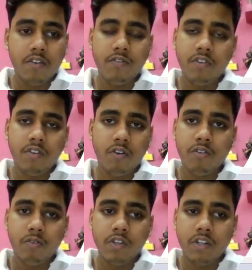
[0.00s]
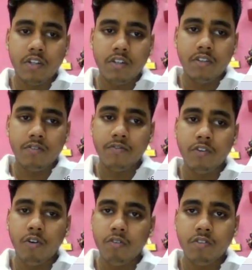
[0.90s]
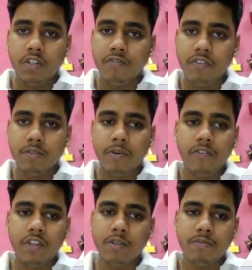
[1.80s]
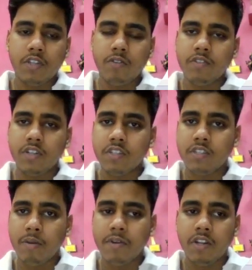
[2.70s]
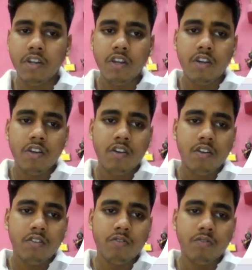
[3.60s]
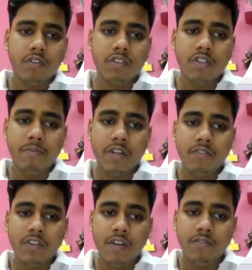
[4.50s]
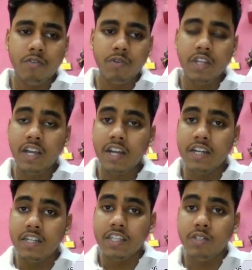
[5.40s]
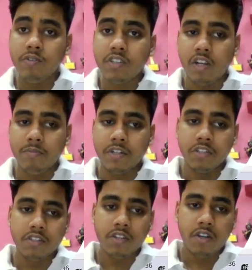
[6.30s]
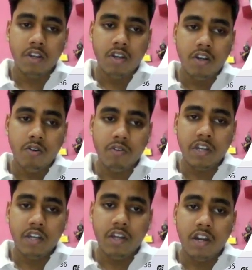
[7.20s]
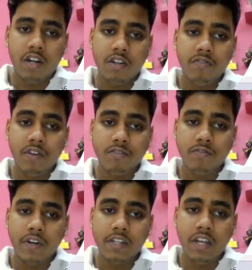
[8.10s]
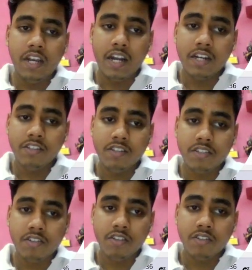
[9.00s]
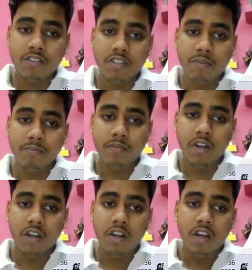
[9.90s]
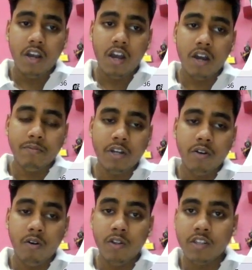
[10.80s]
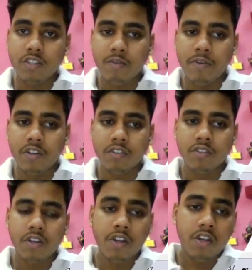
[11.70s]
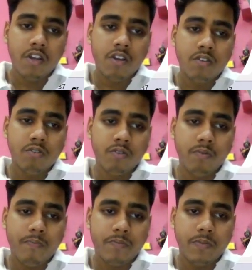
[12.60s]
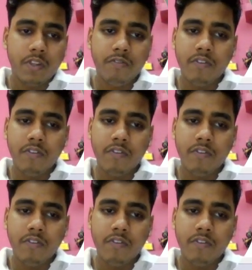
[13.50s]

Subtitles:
we all know the difference between a subsequence and a subarray. So in subarray we have to take contiguous elements. Okay, and we have to find the largest sum among all the subarrays. So the